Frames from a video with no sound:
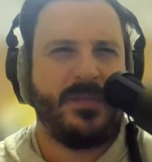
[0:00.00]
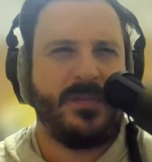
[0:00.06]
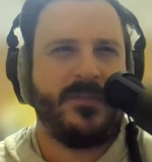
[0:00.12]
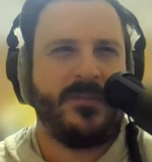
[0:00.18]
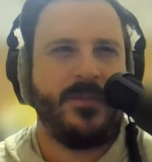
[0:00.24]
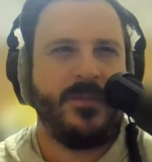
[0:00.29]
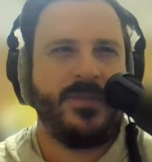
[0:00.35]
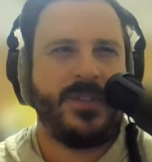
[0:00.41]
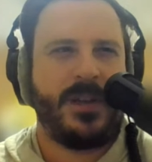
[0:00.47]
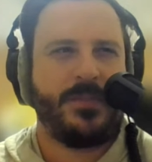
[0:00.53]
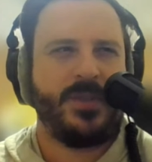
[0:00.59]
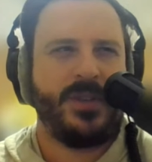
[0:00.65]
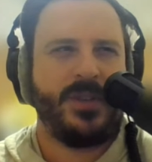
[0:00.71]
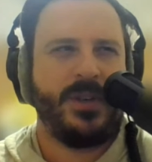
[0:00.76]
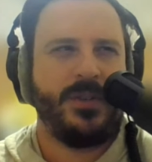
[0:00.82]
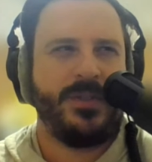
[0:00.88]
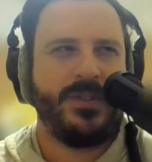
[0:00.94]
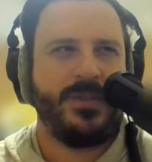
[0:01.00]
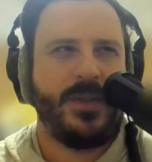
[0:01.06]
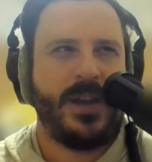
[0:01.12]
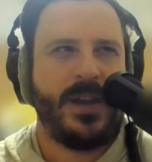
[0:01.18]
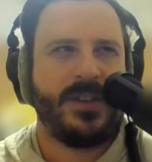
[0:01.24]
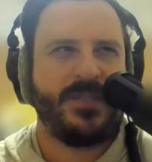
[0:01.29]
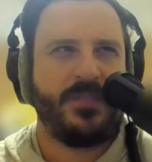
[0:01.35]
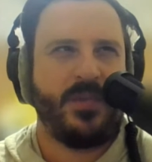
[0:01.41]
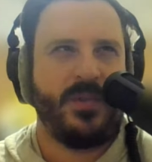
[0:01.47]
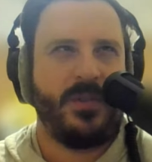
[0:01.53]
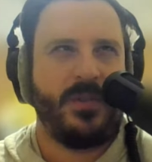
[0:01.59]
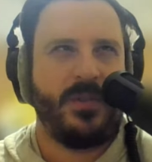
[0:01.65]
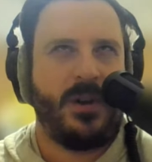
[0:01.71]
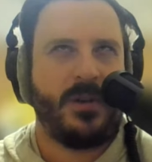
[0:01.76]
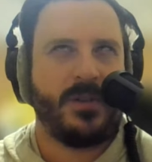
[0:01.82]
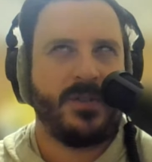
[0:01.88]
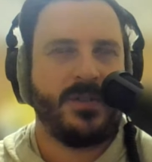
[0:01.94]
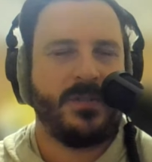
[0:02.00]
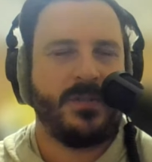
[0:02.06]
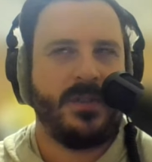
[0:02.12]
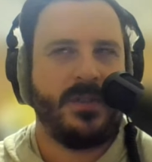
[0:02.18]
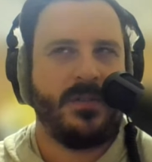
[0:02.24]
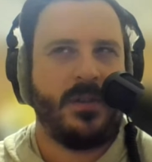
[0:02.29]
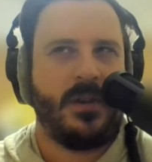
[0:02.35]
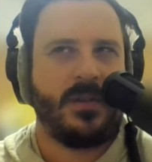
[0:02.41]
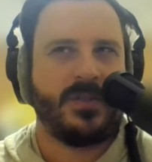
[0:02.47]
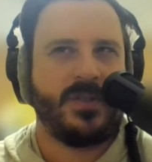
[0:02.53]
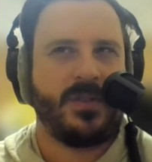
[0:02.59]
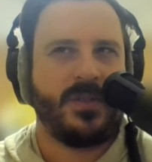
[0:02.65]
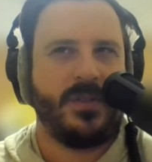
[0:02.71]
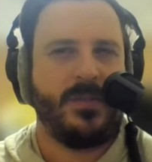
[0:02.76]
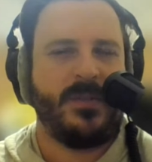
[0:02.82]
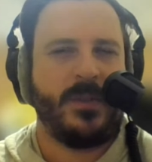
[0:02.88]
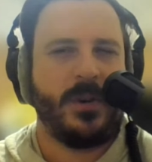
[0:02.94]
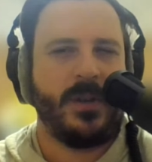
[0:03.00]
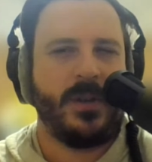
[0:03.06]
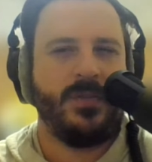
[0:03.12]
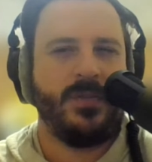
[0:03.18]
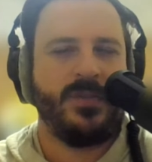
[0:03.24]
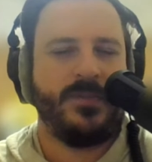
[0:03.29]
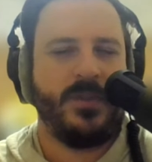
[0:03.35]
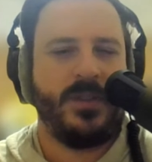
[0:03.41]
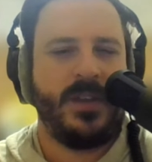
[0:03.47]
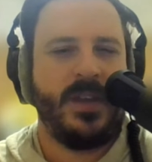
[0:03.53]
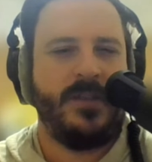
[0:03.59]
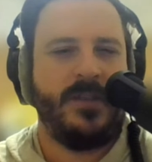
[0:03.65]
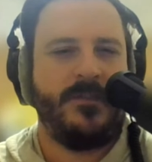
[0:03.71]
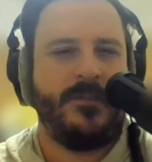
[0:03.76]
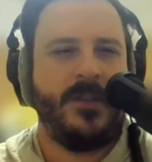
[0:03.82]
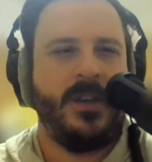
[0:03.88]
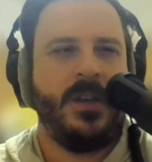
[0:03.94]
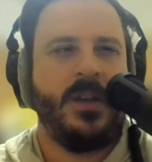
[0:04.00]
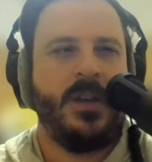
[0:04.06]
And the first option here is to export logs, and logs can be very useful if